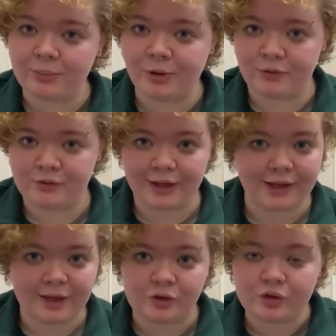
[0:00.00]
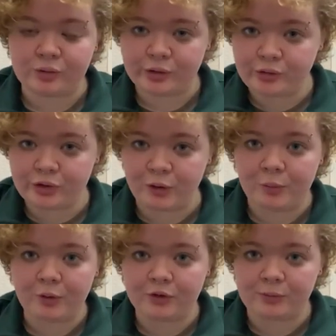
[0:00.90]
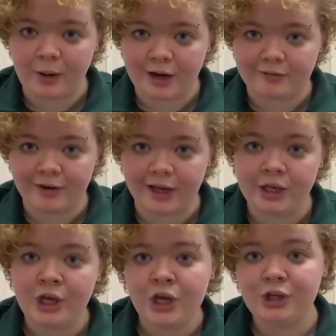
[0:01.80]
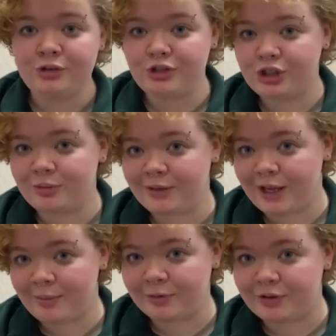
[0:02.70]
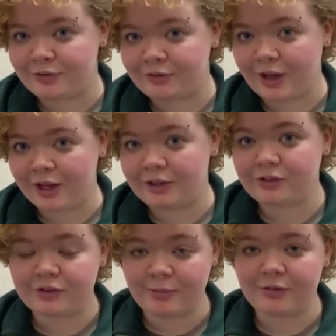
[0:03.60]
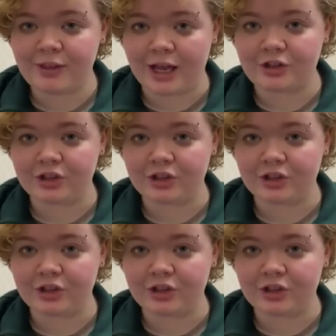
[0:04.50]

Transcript: music into YouTube or Spotify, you should be able to find some of that